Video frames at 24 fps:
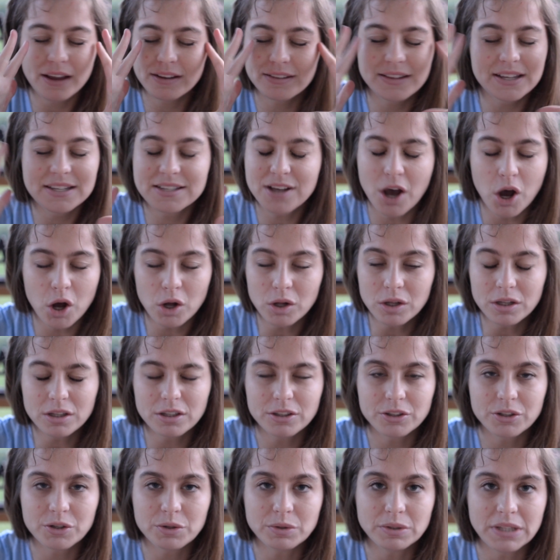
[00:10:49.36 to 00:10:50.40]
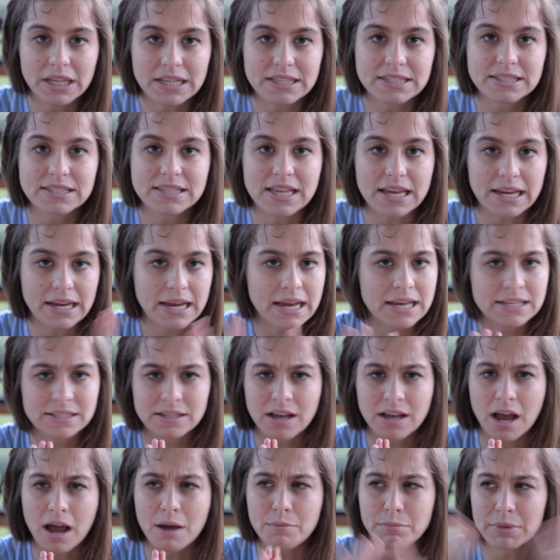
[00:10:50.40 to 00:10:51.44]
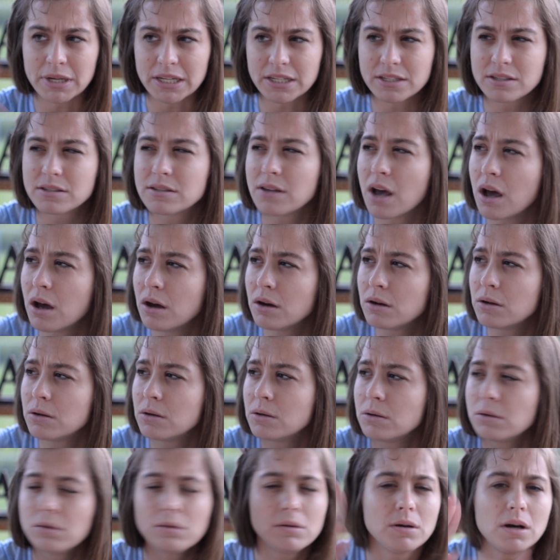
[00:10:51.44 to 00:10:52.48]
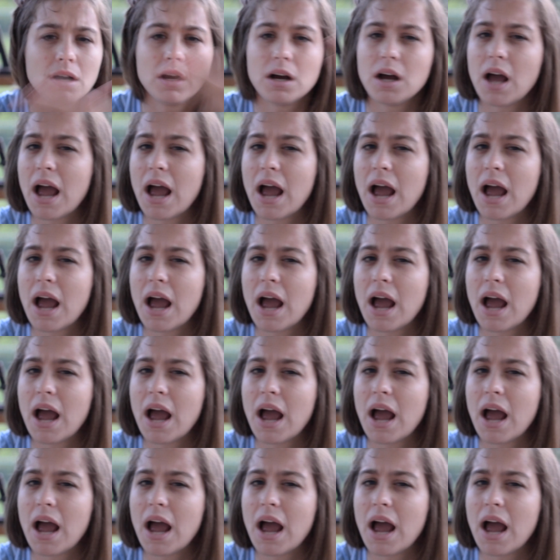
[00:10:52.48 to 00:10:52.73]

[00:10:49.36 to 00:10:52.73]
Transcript: this whole new lens thing has got me so